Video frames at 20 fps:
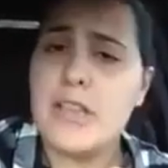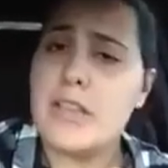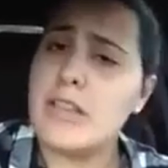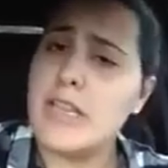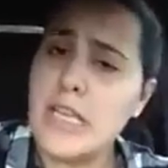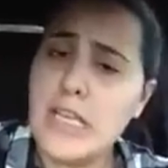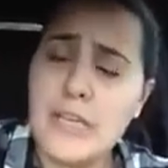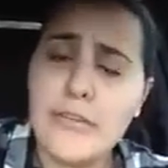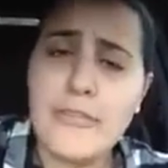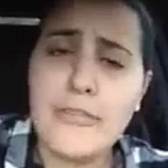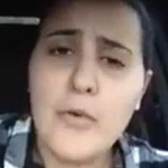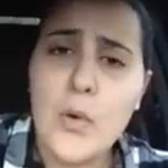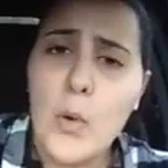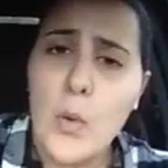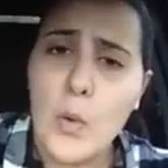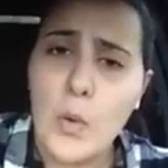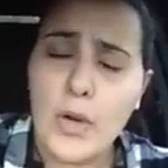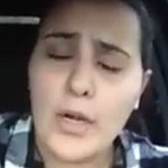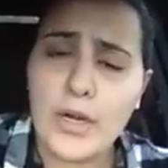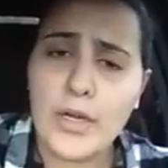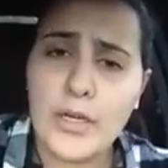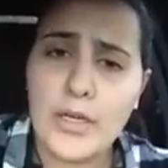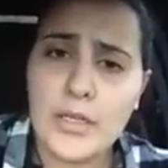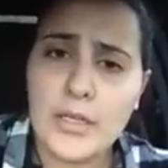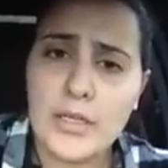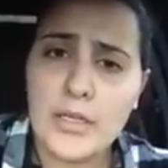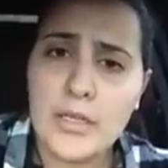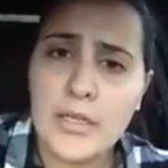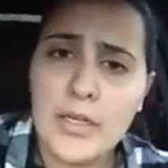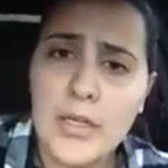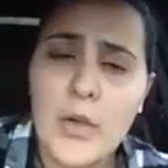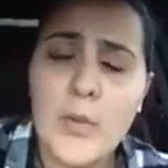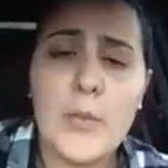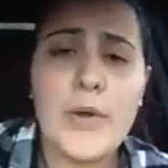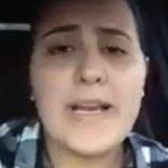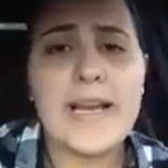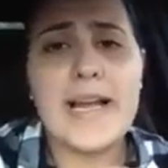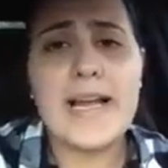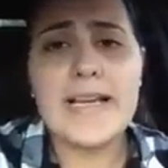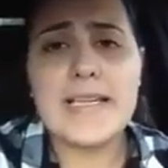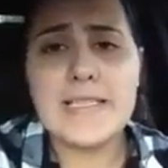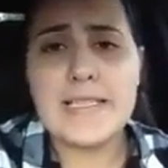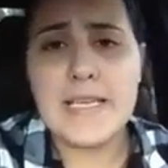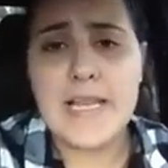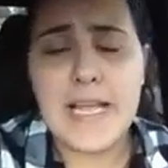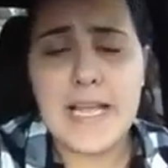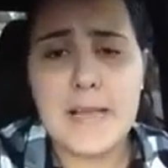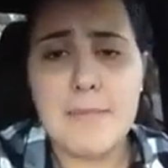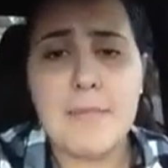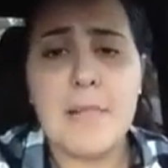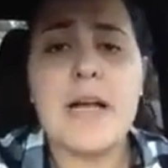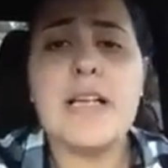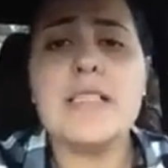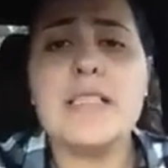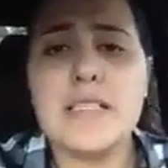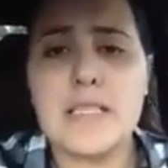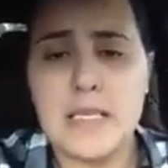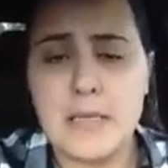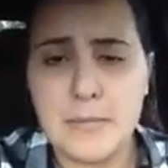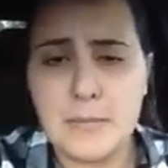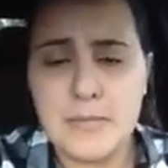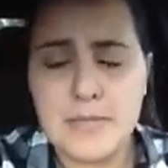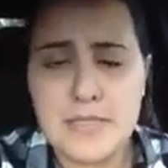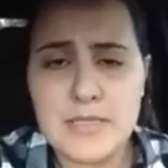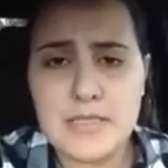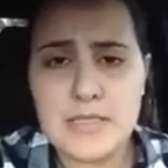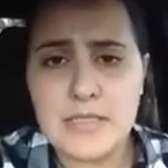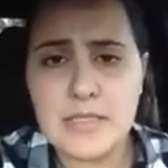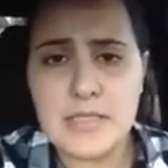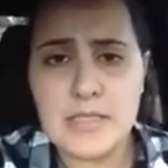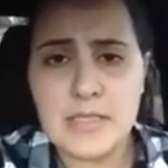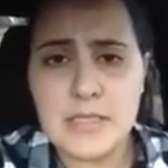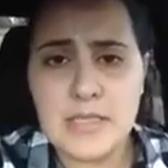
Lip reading: Therefore, when I say Muslims